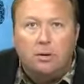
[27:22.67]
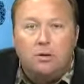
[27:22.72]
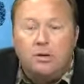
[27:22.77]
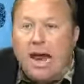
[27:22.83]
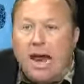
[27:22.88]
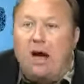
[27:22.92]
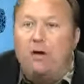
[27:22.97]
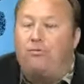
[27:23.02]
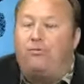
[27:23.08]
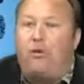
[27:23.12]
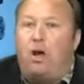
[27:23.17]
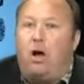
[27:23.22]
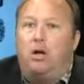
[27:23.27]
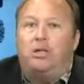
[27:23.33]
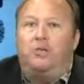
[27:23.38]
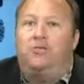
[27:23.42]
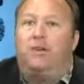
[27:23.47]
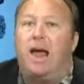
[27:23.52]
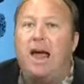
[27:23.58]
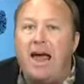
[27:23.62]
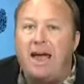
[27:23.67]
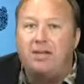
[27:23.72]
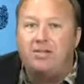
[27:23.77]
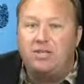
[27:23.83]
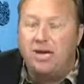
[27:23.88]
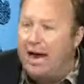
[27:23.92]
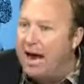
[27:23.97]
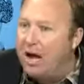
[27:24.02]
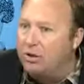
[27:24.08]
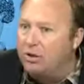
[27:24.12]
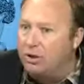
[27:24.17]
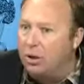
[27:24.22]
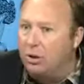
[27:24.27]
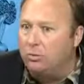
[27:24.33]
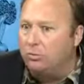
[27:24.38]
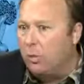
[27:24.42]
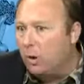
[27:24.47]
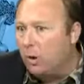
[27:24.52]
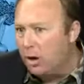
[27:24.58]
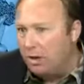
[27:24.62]
Now false flag's a
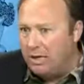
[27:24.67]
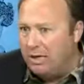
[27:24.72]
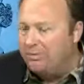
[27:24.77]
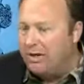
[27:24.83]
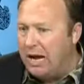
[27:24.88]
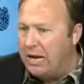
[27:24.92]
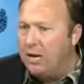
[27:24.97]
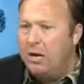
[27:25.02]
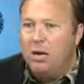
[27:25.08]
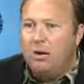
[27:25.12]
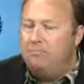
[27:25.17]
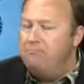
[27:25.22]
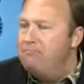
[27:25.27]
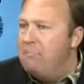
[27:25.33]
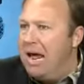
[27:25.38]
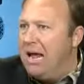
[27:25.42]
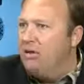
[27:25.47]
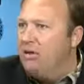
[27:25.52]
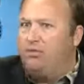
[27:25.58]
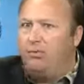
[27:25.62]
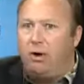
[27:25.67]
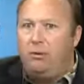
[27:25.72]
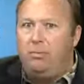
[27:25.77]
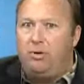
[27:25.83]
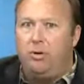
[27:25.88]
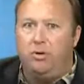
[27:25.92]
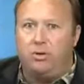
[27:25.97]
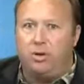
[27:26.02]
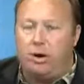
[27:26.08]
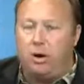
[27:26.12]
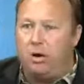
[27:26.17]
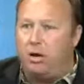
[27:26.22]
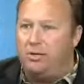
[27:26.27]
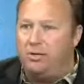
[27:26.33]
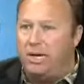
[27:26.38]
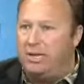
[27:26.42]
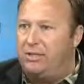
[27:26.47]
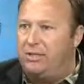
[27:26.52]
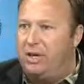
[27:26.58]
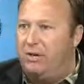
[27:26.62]
household word. They've got mainstream news
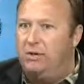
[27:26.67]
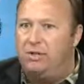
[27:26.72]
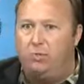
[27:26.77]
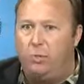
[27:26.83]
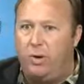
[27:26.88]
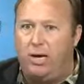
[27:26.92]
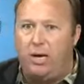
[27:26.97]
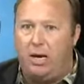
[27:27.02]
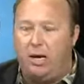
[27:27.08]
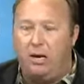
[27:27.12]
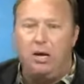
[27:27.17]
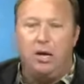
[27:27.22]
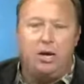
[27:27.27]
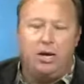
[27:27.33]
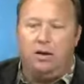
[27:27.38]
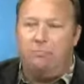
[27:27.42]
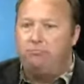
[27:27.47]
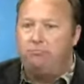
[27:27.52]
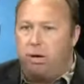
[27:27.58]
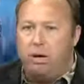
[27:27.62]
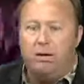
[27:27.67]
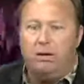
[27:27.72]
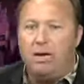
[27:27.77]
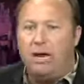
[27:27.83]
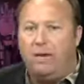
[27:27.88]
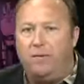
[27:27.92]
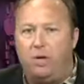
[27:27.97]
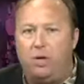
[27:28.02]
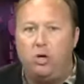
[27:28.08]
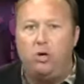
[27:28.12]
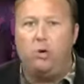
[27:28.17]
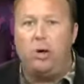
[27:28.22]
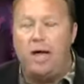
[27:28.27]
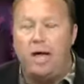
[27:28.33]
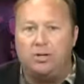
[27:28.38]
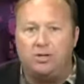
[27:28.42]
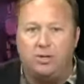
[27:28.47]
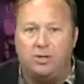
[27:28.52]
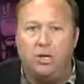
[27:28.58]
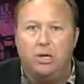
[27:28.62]
articles I saw this weekend in Britain and the
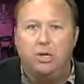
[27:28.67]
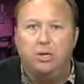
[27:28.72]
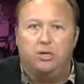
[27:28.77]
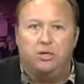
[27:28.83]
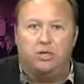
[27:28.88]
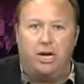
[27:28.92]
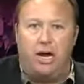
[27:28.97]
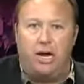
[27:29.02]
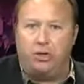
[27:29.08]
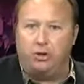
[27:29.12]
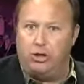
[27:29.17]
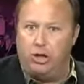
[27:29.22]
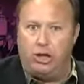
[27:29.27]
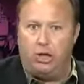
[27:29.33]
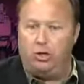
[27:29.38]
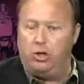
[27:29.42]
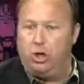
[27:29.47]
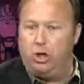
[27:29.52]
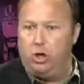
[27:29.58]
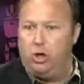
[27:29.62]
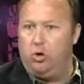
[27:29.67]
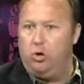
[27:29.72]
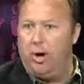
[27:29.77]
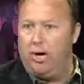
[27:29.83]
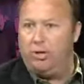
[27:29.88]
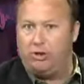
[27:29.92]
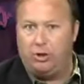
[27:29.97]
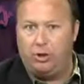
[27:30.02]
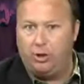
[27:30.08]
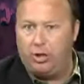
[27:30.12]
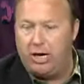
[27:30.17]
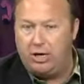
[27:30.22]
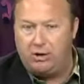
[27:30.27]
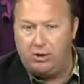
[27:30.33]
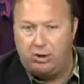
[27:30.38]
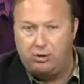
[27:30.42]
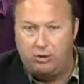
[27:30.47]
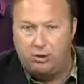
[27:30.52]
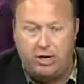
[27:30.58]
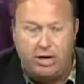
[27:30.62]
U.S. saying, did the U.S. and
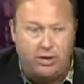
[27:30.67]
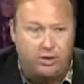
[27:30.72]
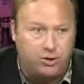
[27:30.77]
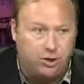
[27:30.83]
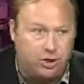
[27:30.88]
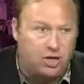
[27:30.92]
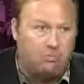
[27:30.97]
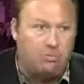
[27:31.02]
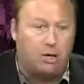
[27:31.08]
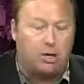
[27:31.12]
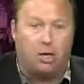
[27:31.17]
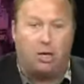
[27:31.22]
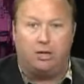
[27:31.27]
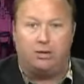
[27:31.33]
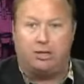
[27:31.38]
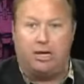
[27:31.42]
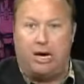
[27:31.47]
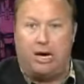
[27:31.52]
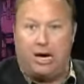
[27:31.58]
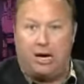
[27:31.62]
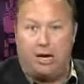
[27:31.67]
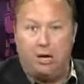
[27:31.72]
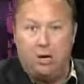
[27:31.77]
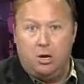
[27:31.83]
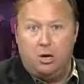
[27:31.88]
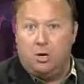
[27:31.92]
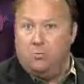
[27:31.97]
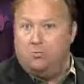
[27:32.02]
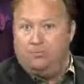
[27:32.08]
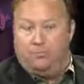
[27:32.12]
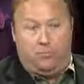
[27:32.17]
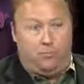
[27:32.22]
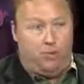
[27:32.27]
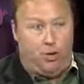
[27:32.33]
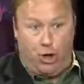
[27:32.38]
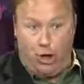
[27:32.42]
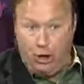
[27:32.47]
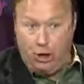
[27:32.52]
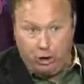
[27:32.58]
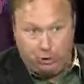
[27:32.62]
NATO stage the chemical attack?
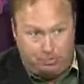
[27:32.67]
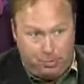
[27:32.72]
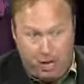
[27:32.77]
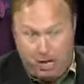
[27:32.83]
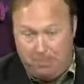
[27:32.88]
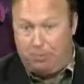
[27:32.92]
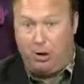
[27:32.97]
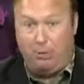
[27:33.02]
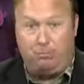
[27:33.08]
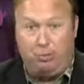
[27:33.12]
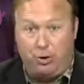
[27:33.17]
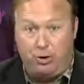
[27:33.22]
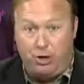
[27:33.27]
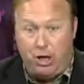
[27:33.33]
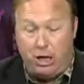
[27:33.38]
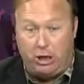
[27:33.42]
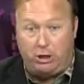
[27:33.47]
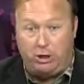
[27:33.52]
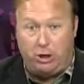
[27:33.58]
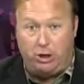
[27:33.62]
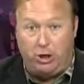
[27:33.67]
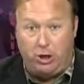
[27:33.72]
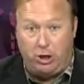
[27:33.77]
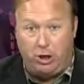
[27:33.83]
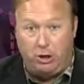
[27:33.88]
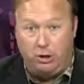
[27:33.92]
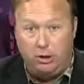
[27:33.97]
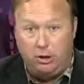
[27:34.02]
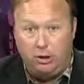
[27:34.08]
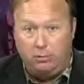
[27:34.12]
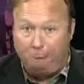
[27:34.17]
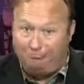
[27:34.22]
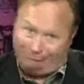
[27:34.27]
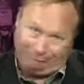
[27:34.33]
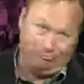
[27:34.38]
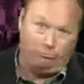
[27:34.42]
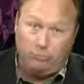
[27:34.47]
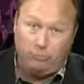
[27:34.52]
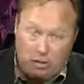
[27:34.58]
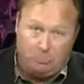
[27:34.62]
These people predicted it.
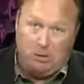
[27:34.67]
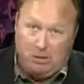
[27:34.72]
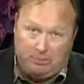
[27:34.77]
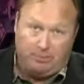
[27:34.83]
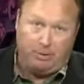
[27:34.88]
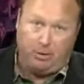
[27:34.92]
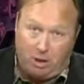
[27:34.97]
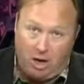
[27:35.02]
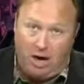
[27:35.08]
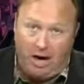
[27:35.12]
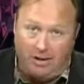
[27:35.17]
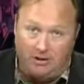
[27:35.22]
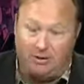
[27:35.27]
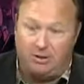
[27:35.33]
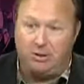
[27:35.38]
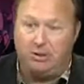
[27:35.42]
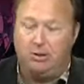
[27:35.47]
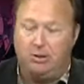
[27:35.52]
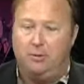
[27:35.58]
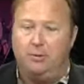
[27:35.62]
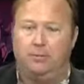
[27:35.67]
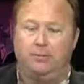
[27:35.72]
These people are us.